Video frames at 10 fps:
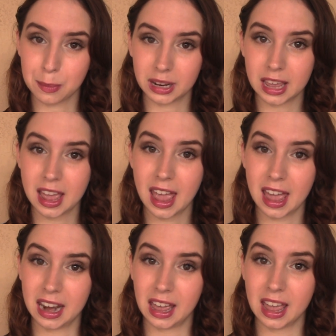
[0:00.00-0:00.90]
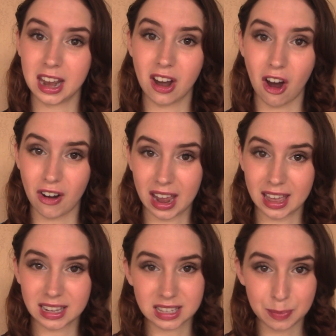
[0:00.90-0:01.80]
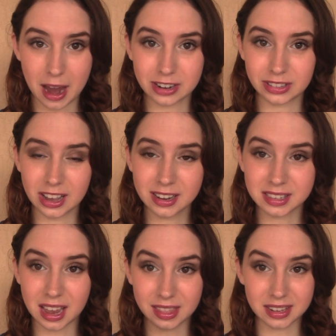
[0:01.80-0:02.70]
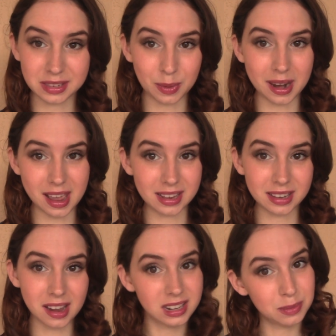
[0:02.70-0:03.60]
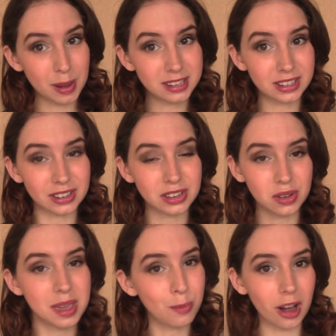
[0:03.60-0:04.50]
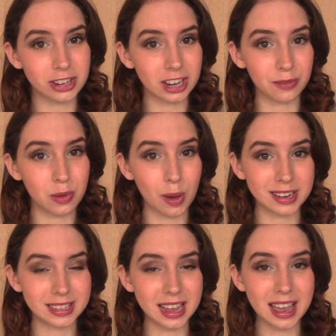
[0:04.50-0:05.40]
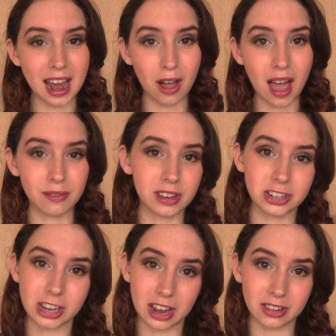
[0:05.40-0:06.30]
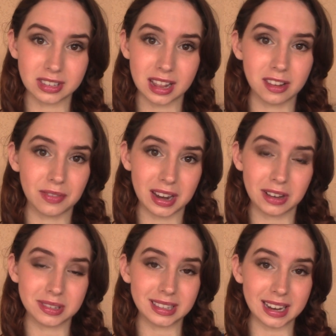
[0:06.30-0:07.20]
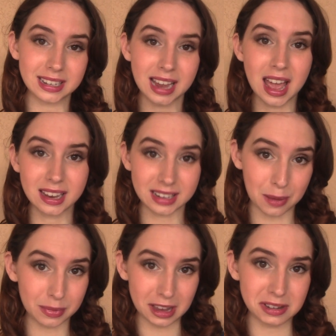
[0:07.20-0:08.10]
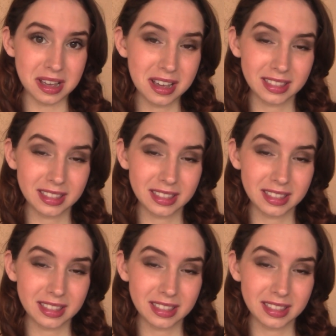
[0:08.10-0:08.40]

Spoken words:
Emily, Hannah, and Aria inspired looks, and this one is on Spencer, so keep watching if you want to see it, and I'll have their channels and their videos linked down below.